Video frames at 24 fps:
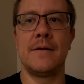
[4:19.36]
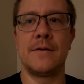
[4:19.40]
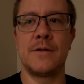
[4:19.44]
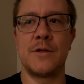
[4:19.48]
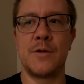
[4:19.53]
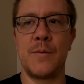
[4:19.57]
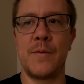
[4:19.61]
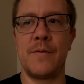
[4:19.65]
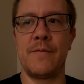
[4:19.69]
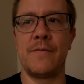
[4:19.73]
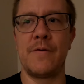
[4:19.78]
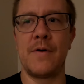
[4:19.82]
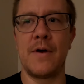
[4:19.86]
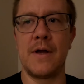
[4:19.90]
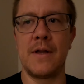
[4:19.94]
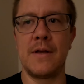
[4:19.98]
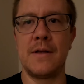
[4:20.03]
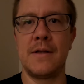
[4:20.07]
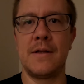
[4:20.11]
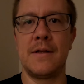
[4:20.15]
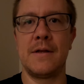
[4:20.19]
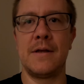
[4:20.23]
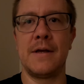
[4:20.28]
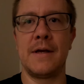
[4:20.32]
should be
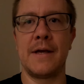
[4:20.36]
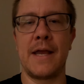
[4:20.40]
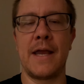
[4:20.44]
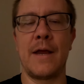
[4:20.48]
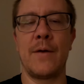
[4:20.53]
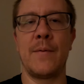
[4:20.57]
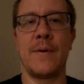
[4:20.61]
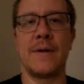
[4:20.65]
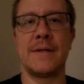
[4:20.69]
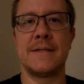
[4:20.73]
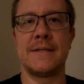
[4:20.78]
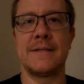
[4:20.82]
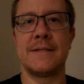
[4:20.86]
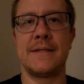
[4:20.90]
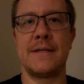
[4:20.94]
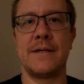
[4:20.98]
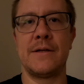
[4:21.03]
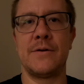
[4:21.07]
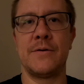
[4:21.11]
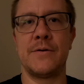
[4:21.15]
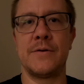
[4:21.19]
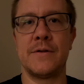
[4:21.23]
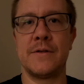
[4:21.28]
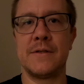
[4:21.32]
fun. Can't wait to see
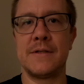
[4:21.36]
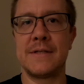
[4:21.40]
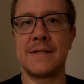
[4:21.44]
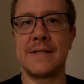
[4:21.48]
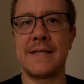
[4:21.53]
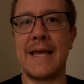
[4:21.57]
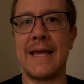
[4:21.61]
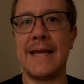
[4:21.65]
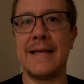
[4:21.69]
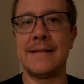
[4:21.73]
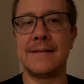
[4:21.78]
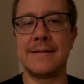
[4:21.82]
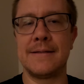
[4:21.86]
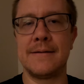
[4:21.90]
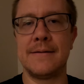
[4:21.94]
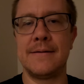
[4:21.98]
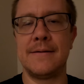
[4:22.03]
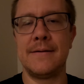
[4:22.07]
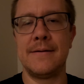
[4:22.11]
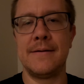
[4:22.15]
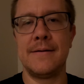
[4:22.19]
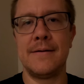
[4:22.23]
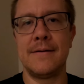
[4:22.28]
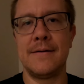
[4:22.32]
her skate
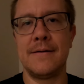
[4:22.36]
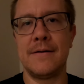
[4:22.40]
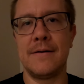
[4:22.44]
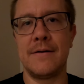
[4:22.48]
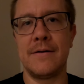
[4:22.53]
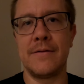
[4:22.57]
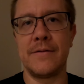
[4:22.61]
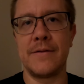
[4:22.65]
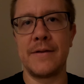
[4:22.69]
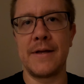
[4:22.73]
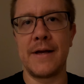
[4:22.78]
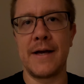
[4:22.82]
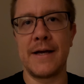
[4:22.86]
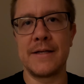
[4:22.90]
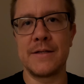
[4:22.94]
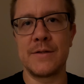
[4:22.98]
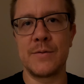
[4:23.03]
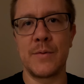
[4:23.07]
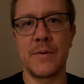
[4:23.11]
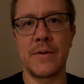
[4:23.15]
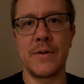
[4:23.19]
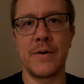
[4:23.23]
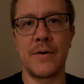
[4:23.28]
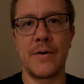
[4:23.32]
on the
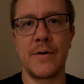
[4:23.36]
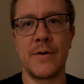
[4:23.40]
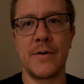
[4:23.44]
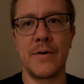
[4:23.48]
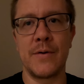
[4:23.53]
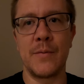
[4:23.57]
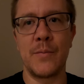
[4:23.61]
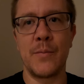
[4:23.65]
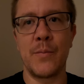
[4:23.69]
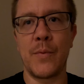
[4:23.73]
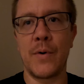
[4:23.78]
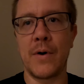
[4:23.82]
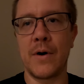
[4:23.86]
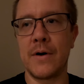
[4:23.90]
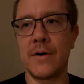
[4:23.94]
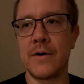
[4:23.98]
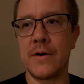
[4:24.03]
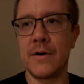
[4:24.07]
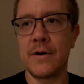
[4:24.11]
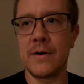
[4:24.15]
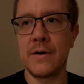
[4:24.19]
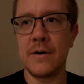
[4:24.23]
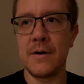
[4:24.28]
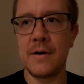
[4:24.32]
ice with her
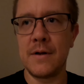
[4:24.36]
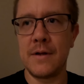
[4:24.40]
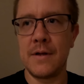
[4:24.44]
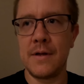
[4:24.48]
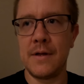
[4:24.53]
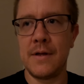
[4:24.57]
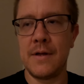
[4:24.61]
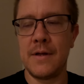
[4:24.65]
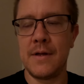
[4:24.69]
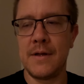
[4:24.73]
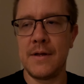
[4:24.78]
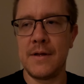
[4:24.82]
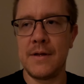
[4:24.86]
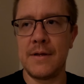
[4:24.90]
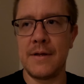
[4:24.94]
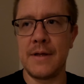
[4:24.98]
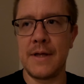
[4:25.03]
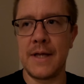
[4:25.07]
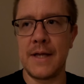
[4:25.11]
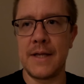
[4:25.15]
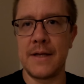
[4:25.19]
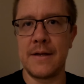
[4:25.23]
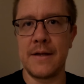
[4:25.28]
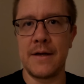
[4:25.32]
partner
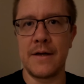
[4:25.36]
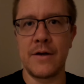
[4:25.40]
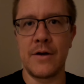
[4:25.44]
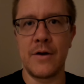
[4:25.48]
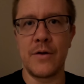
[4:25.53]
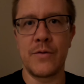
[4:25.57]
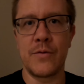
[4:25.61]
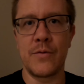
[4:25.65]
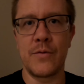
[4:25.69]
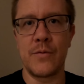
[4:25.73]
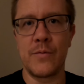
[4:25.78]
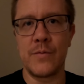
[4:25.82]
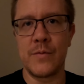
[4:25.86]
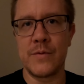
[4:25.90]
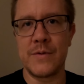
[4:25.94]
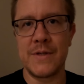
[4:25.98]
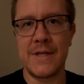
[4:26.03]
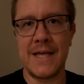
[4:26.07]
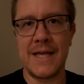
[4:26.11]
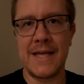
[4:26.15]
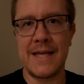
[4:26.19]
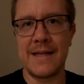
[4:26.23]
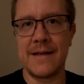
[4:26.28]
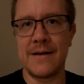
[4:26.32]
and go through a
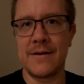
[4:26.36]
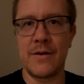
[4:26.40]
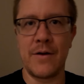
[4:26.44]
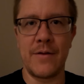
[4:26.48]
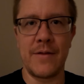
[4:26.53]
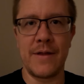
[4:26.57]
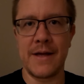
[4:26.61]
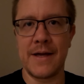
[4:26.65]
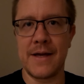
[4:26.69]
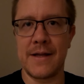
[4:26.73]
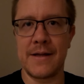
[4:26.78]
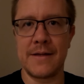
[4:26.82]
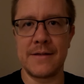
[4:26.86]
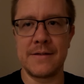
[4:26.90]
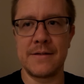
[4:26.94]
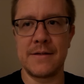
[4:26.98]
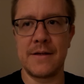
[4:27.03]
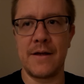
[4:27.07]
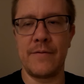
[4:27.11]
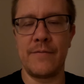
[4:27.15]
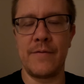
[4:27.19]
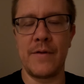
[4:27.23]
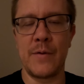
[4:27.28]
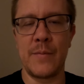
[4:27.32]
routine and all that kind of
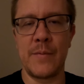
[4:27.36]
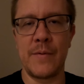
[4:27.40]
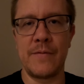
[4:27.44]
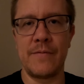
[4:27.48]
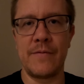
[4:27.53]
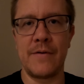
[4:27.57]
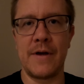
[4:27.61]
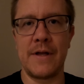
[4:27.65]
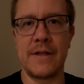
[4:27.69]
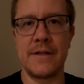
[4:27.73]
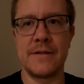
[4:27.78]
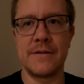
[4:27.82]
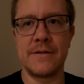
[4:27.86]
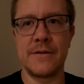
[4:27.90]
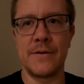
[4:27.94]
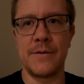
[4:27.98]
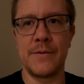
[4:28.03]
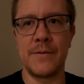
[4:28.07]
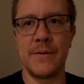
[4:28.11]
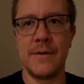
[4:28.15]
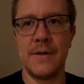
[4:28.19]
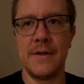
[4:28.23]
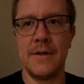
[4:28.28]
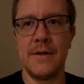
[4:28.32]
stuff. That'll be fun. So
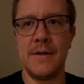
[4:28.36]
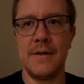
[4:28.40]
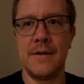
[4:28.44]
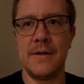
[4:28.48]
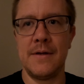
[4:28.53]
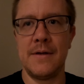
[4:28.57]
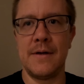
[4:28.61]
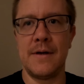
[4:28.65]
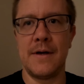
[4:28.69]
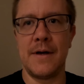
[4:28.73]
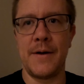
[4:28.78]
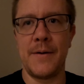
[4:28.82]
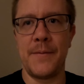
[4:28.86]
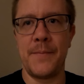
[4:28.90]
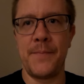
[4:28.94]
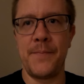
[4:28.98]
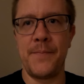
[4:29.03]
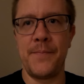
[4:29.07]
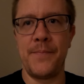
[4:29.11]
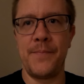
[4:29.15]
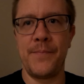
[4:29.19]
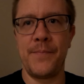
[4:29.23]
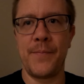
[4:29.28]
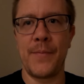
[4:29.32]
I'm
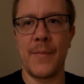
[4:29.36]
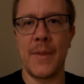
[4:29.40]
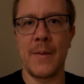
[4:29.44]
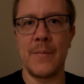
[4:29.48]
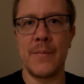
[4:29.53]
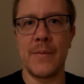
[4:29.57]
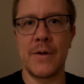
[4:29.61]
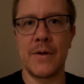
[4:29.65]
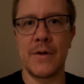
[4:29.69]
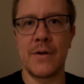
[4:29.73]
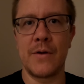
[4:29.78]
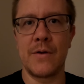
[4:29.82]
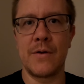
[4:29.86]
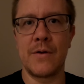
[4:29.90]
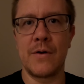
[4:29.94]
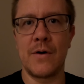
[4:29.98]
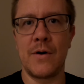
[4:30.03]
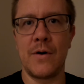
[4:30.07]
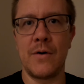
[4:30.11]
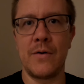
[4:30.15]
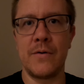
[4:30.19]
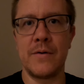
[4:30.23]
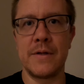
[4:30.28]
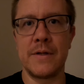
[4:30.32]
gonna
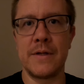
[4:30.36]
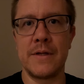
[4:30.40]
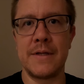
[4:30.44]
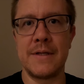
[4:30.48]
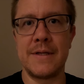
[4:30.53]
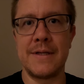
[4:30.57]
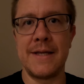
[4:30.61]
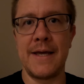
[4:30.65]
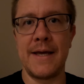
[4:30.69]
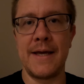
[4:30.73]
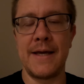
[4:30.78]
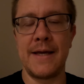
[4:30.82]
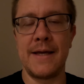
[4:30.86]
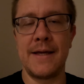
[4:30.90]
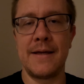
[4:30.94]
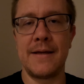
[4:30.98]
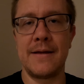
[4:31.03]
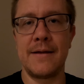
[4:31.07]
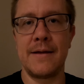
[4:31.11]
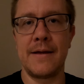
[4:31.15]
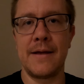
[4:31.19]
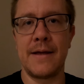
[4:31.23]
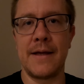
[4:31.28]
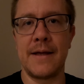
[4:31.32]
call it a day,
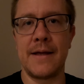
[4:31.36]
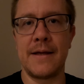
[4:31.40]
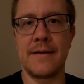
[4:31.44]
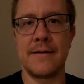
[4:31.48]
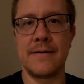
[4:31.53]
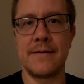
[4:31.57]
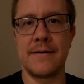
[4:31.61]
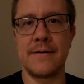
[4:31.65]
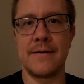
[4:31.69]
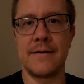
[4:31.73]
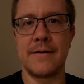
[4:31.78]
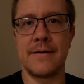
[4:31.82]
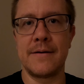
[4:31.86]
and